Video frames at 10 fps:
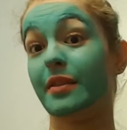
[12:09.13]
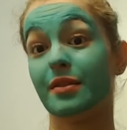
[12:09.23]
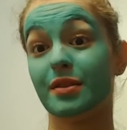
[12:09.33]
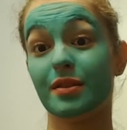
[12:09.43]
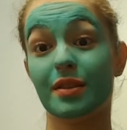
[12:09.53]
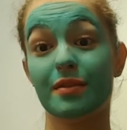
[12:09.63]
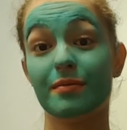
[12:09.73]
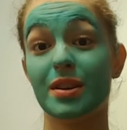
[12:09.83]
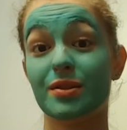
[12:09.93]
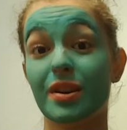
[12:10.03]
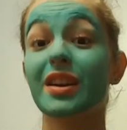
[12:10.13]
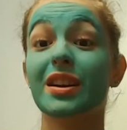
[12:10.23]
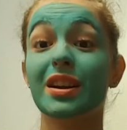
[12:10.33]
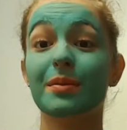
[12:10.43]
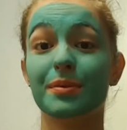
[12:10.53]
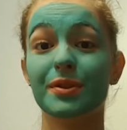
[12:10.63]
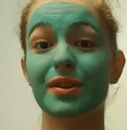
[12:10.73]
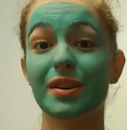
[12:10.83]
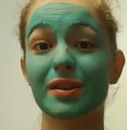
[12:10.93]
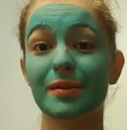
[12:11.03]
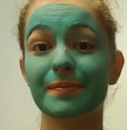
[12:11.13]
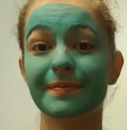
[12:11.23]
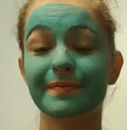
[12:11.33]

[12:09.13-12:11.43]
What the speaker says: So I've been trying to get up earlier.